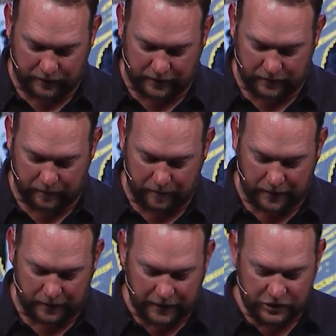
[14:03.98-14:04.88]
that had to be
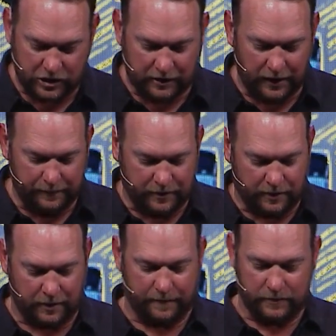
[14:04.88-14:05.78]
made. She came to
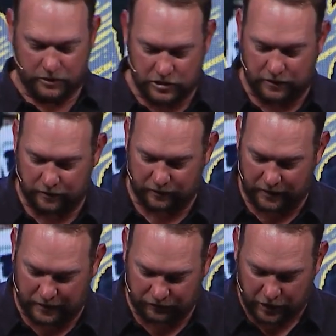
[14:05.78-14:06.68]
him, to Jesus,
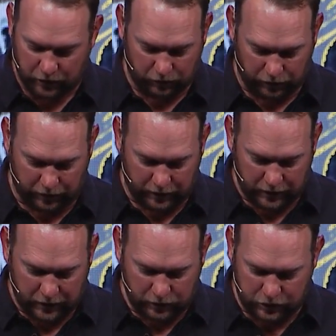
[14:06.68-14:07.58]
and asked,
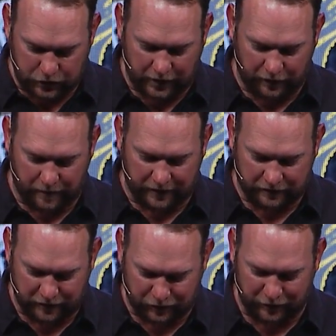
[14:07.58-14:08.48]
Lord, don't you care that my
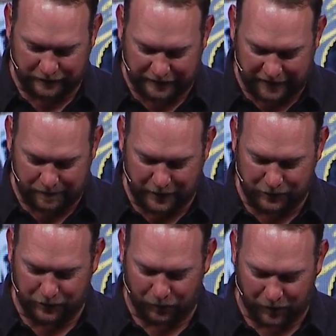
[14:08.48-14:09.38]
sister has left me to
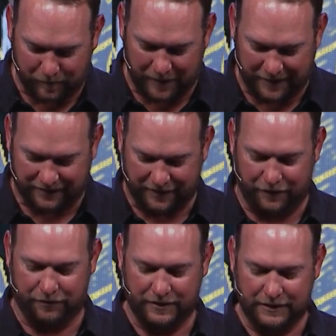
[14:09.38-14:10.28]
do the work by
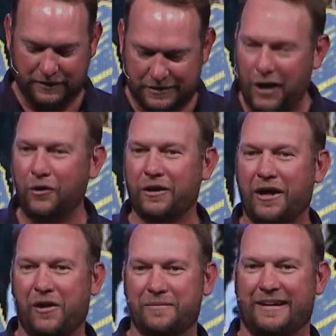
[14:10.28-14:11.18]
myself? Tell her
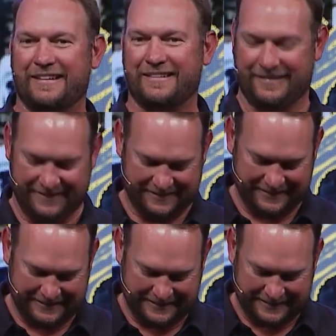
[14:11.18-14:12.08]
to help me.
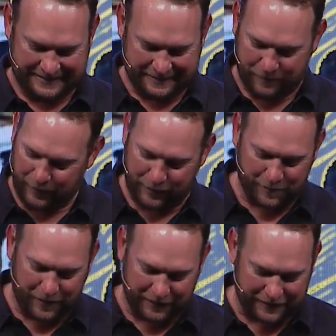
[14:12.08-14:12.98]

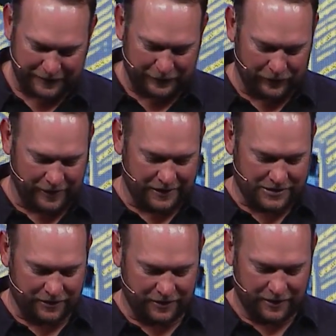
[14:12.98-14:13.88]
Martha, Martha, the Lord
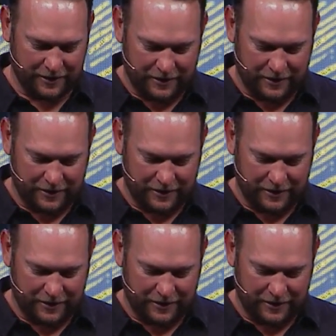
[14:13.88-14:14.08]
answered,